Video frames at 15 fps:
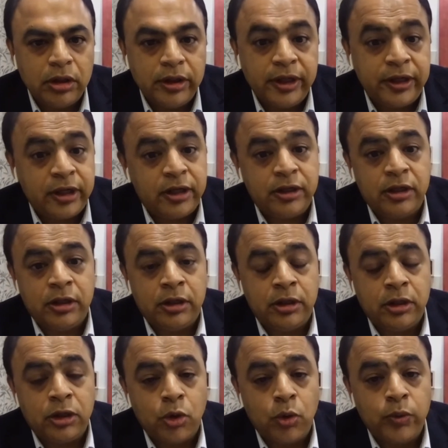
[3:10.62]

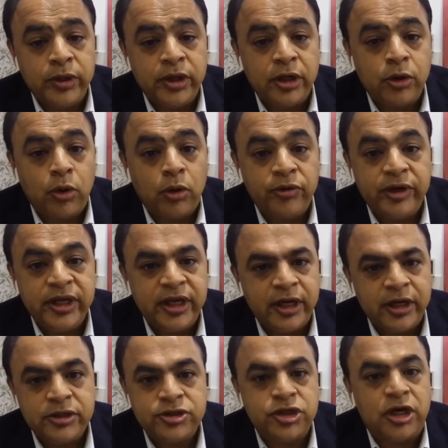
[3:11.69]
COVID had already
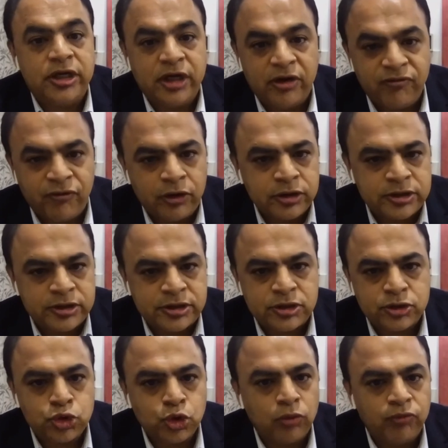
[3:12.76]
hit China first,
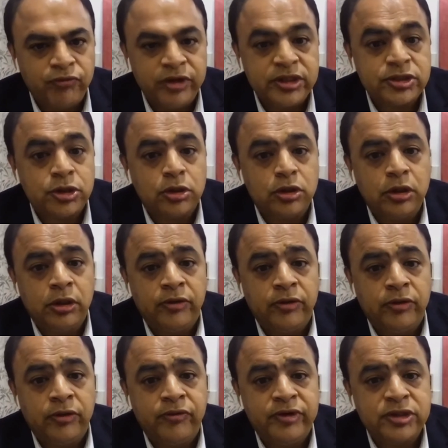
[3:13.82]
so we saw
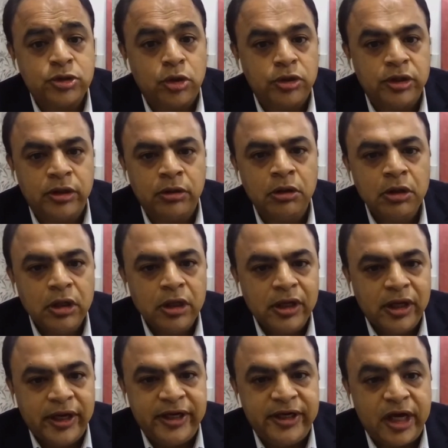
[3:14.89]
the
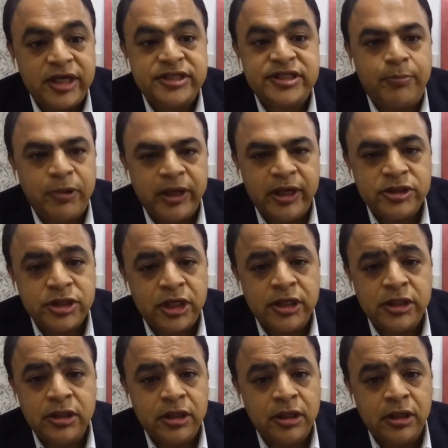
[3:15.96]
entire supply
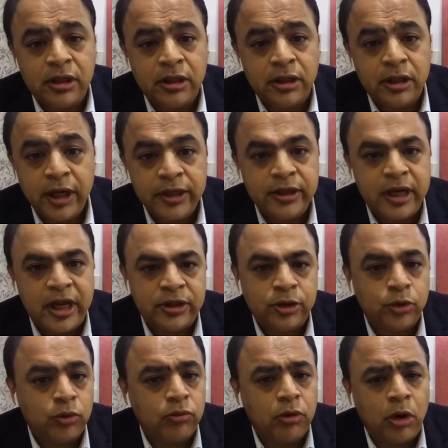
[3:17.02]
chain hit, and
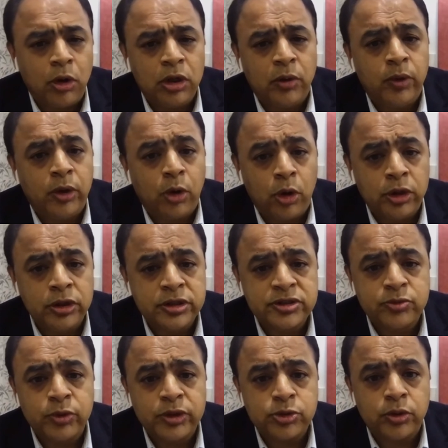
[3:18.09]
all our orders
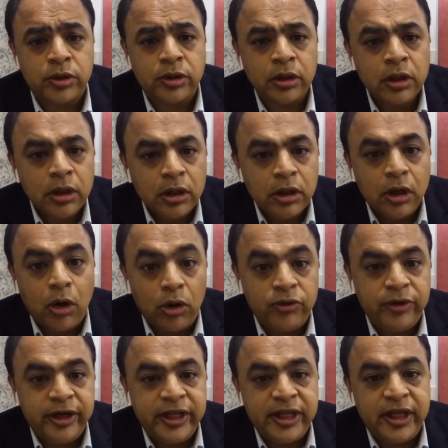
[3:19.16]
which were
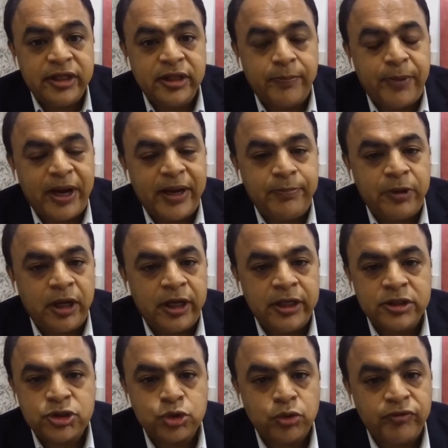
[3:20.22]
already in the
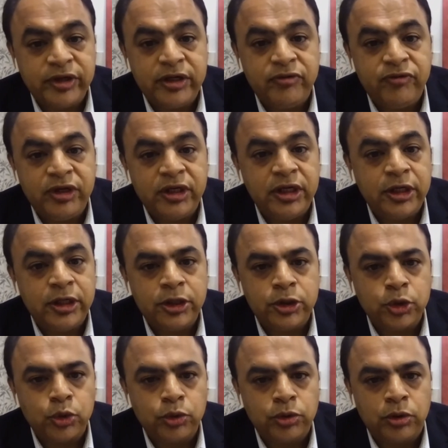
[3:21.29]
pipeline. So we needed
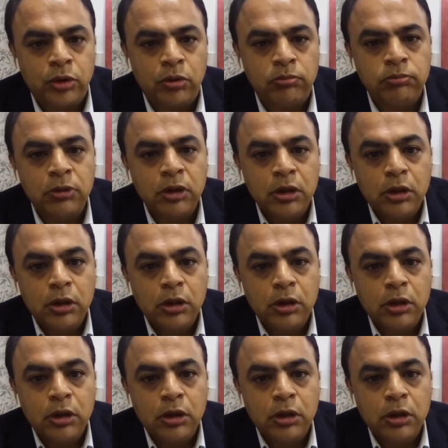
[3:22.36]
to